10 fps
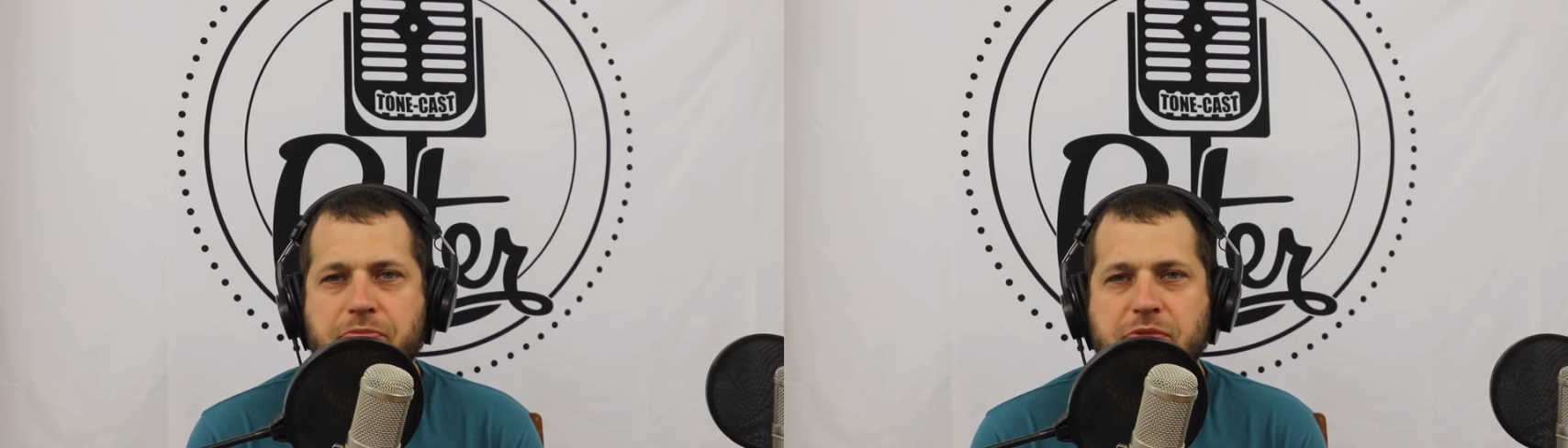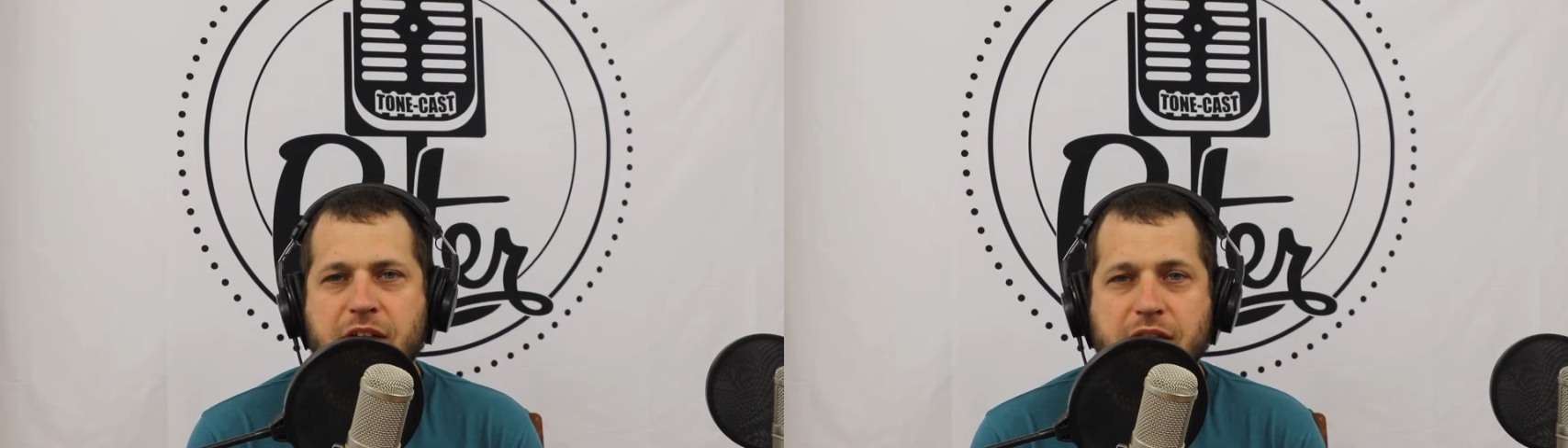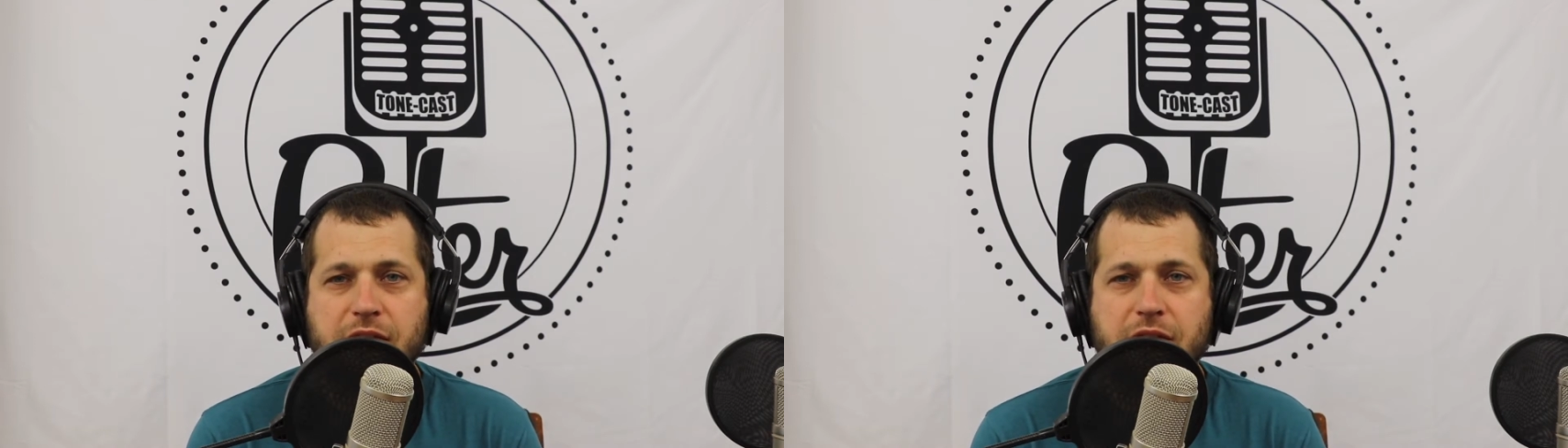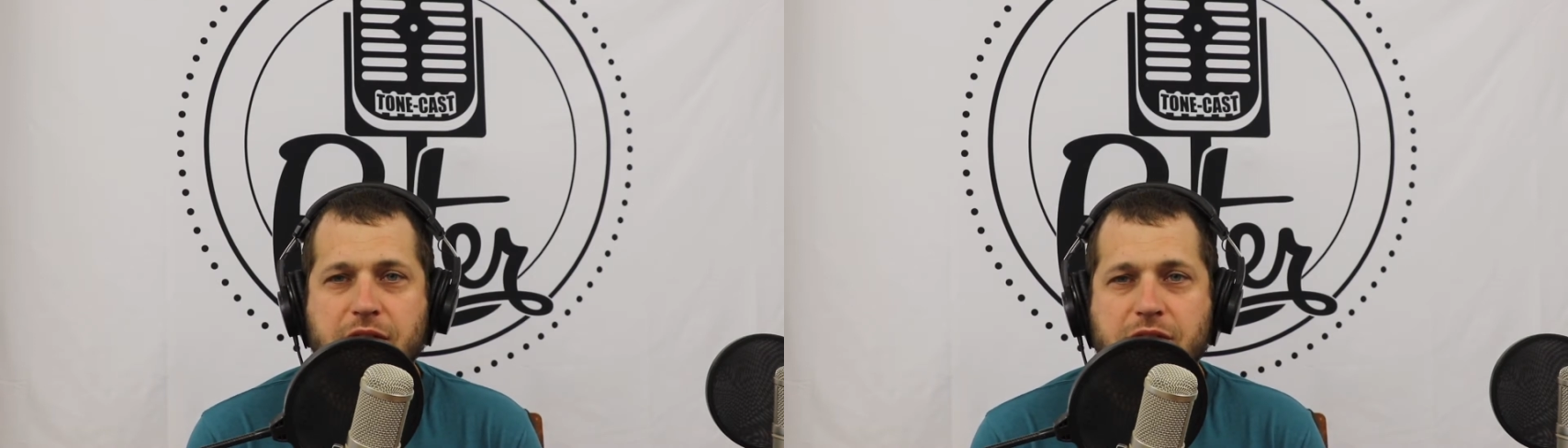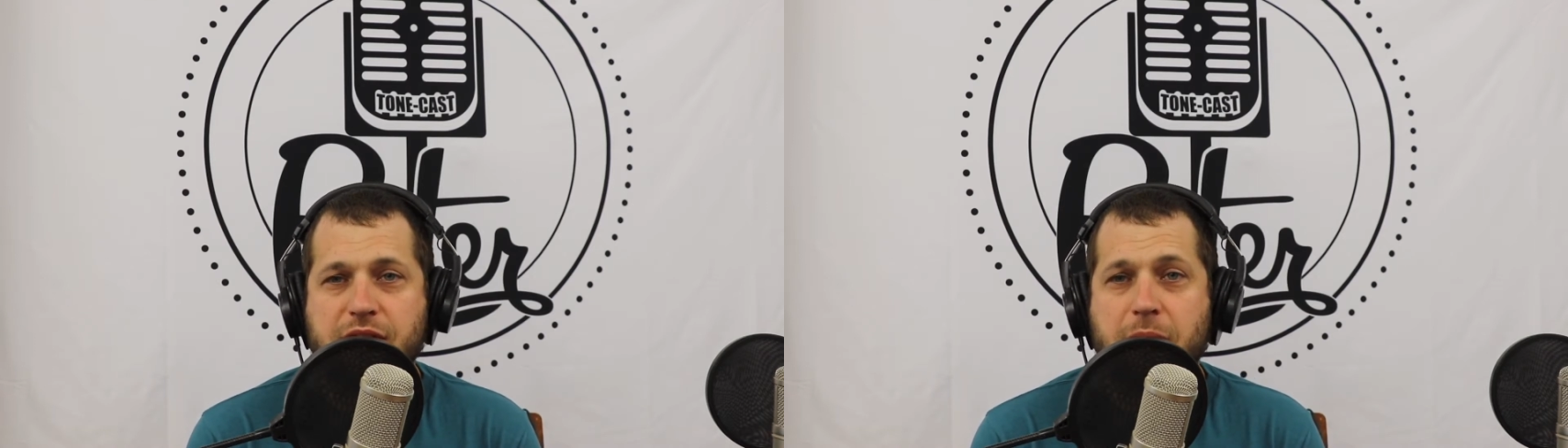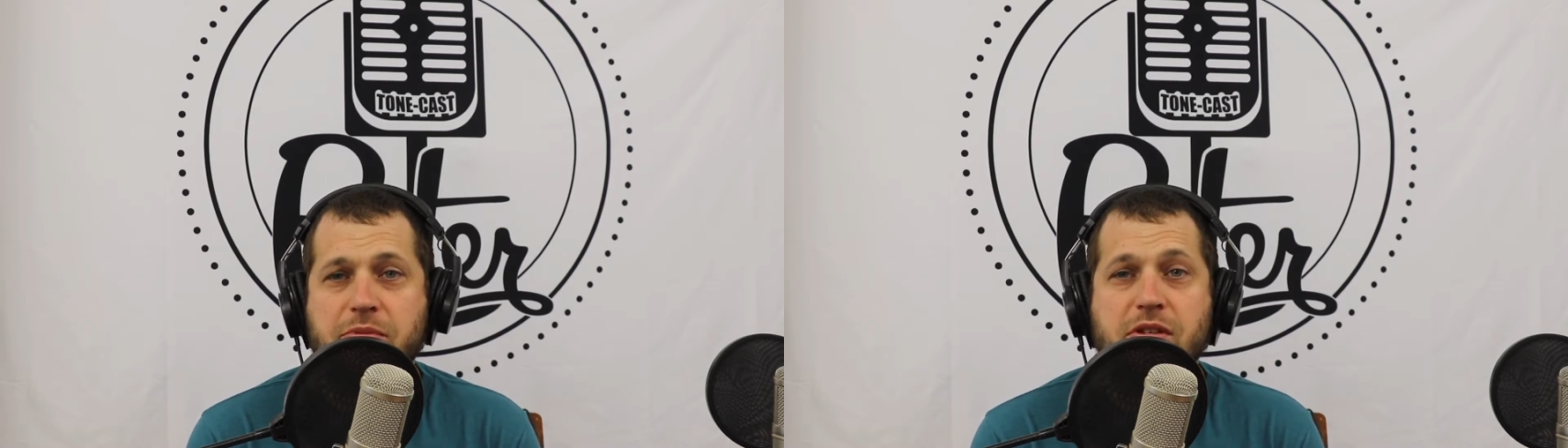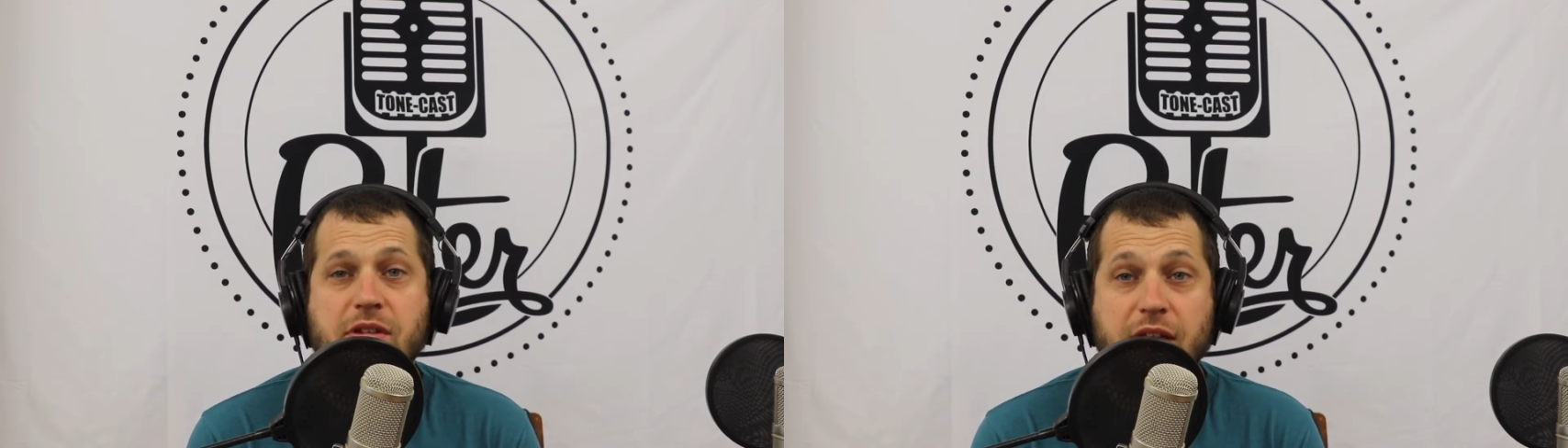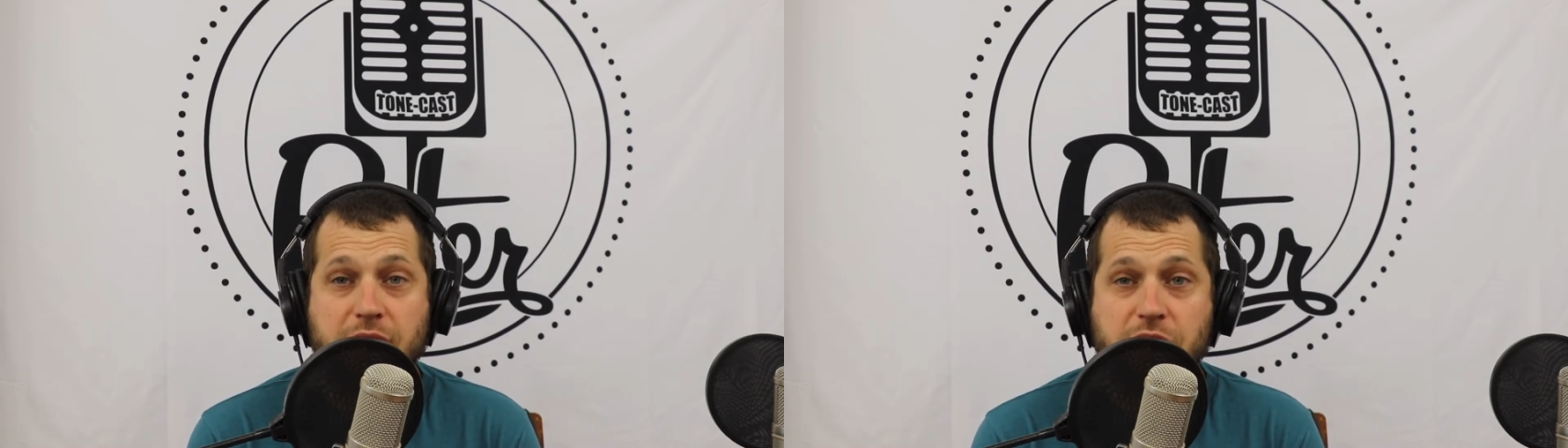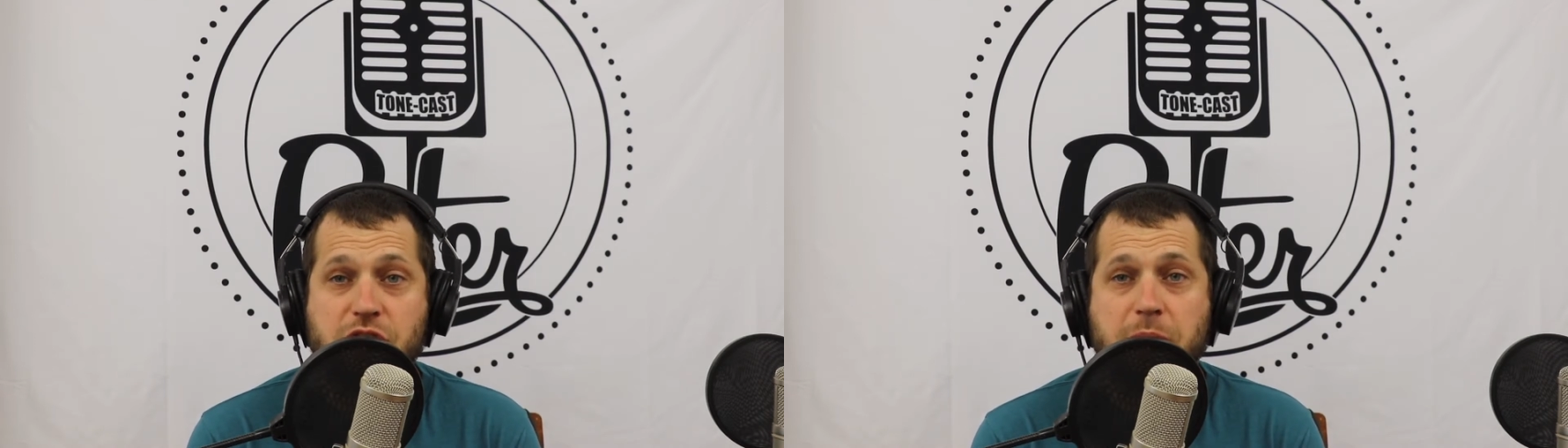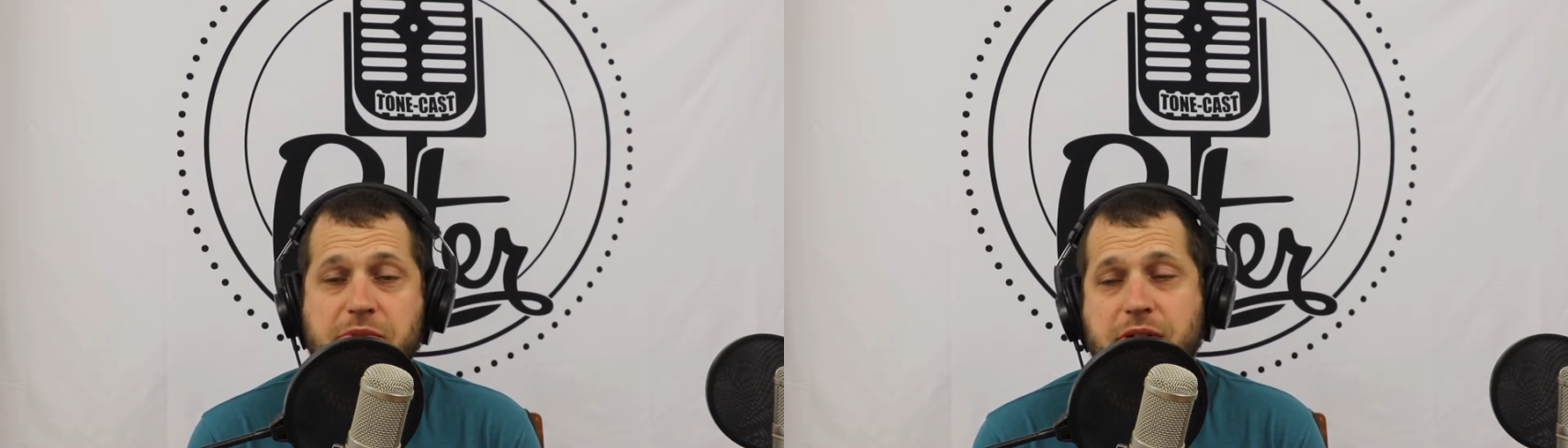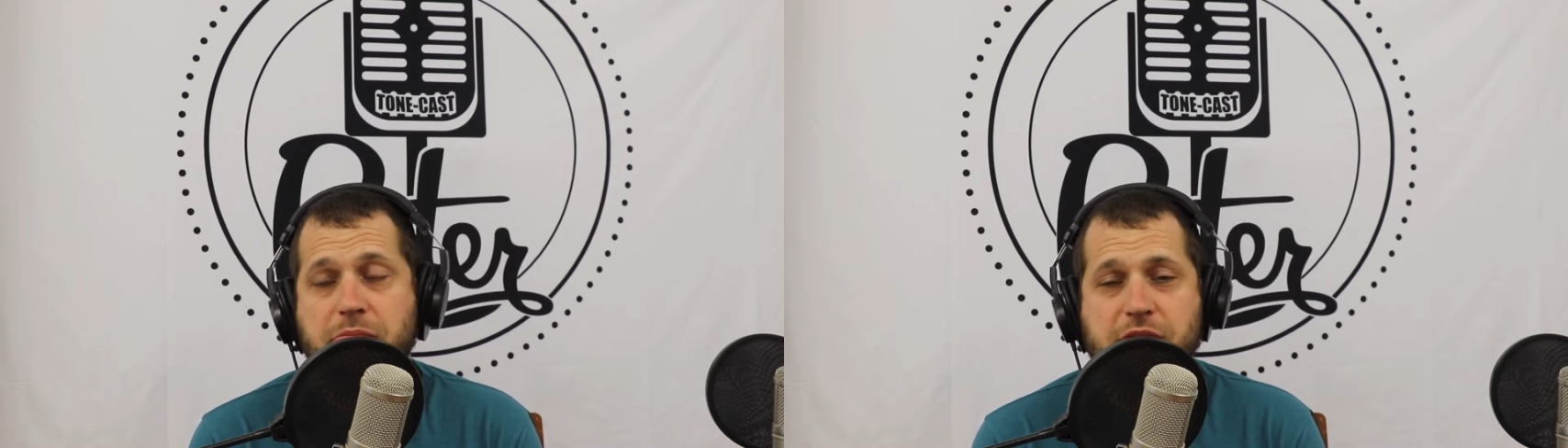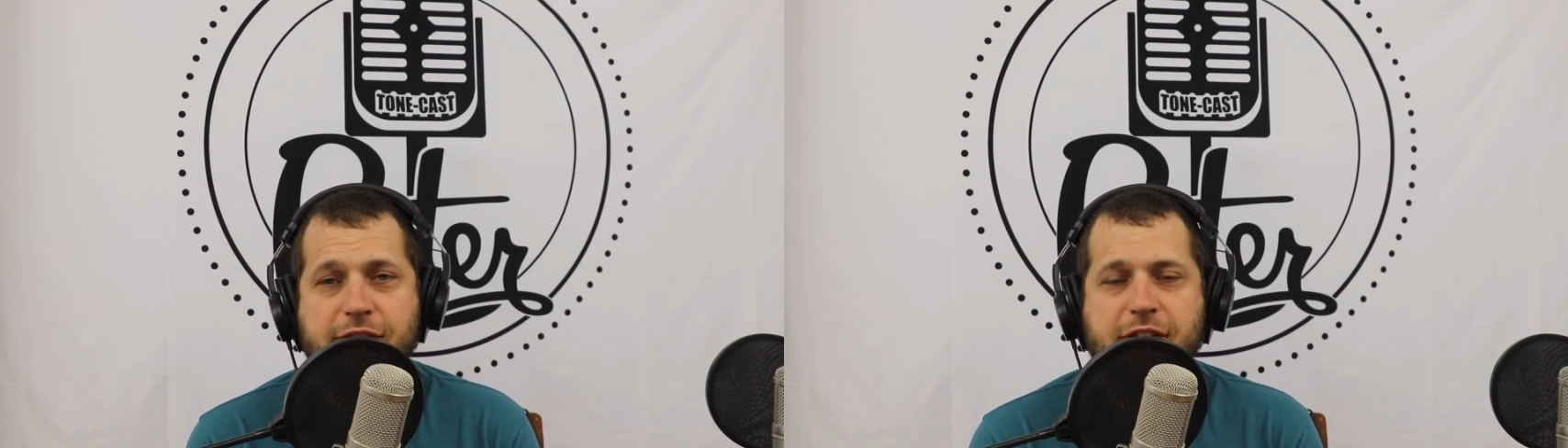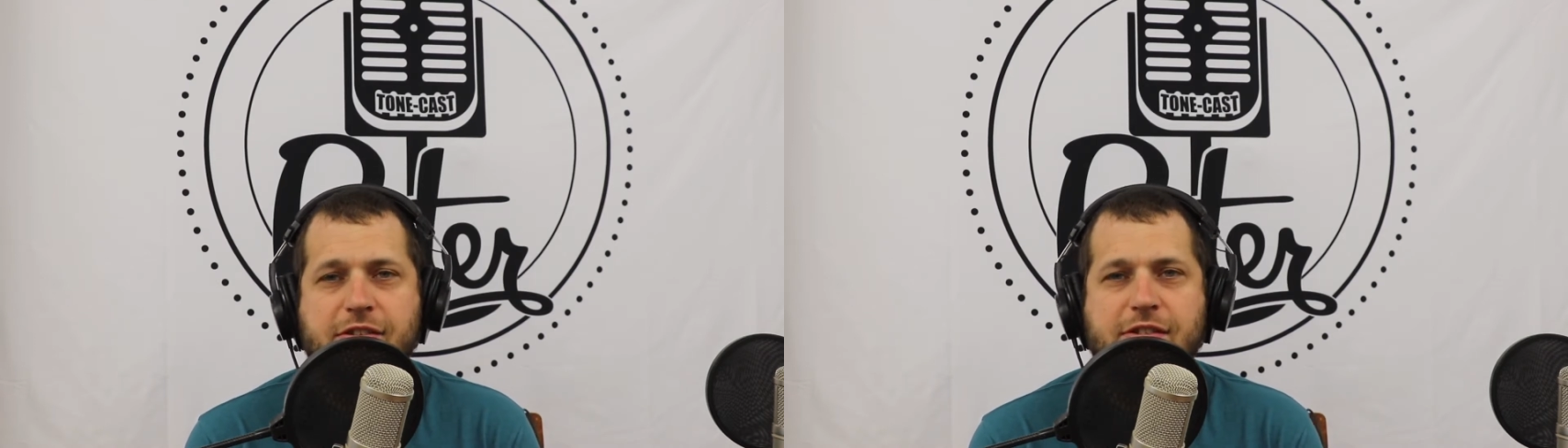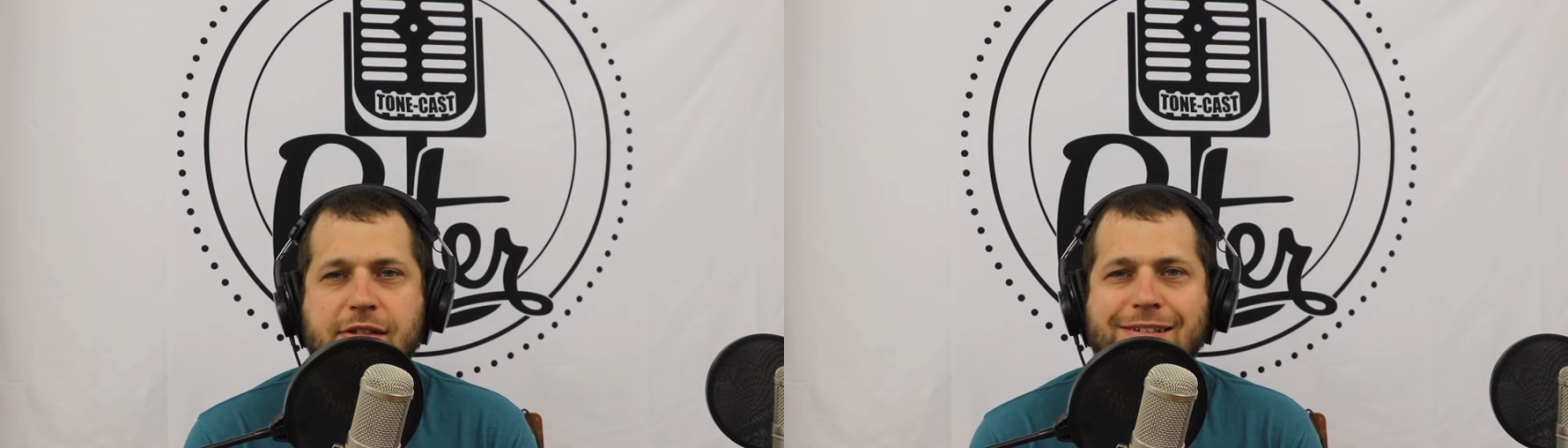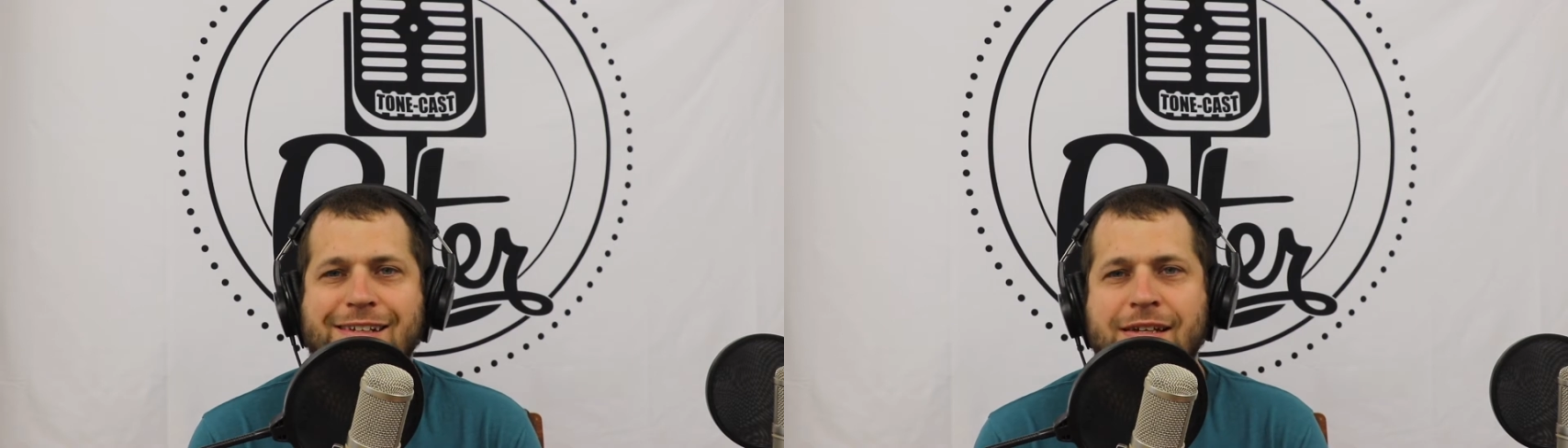taking steps and taking jumps in business and